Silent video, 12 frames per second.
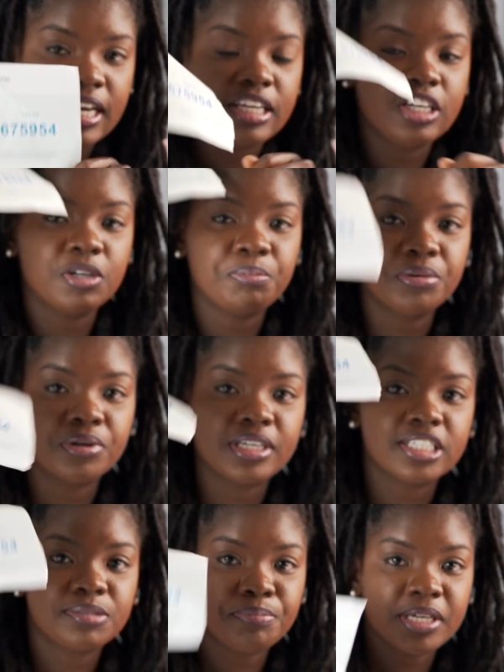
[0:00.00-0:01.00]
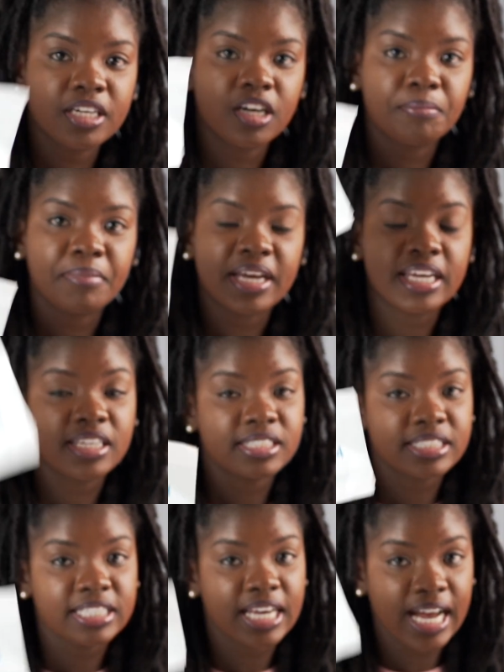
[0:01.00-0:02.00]
You'll put this PIN number
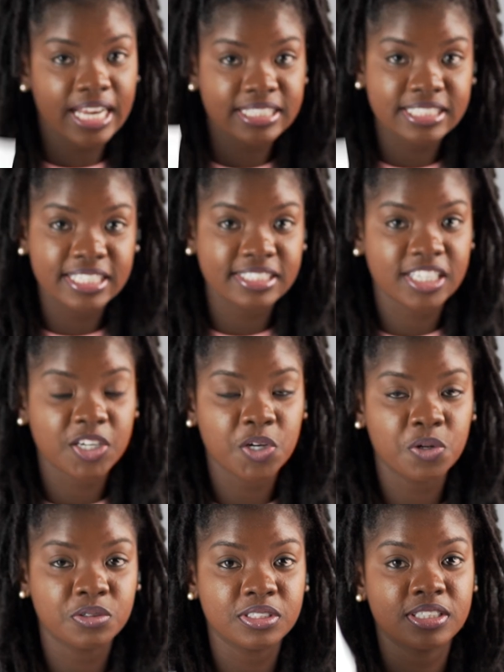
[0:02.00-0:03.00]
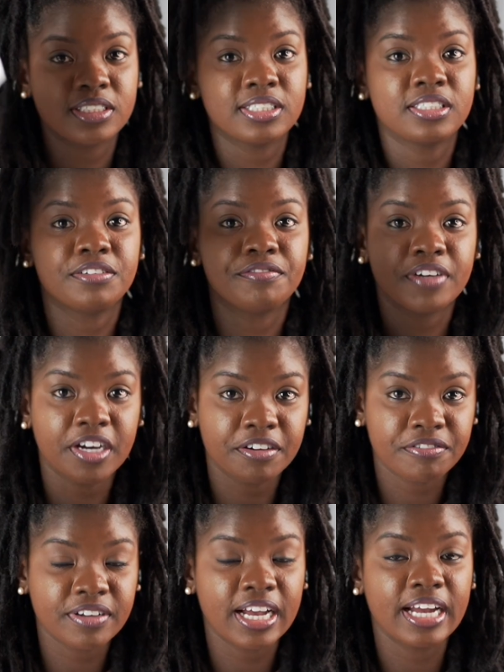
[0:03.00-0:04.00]
into your AdSense account to
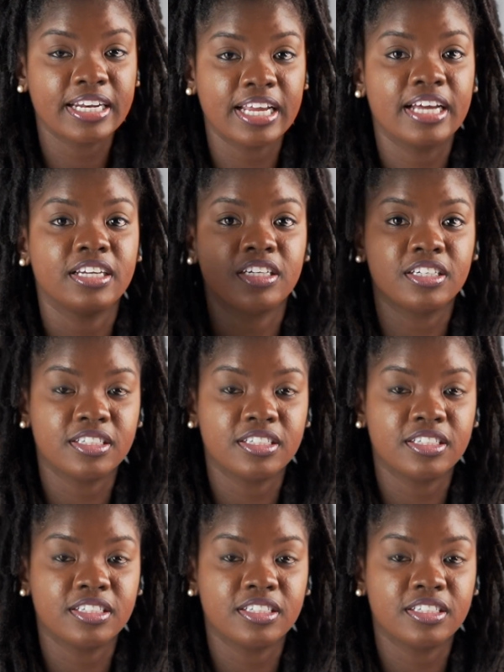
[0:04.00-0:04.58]
verify that